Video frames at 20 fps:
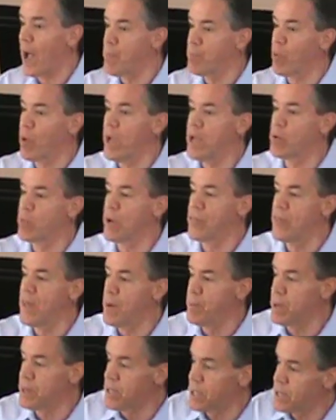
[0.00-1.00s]
I prayed with
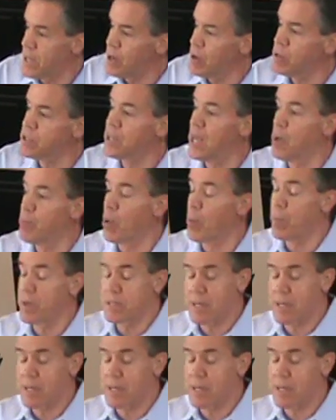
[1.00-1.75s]
them at the dinner table,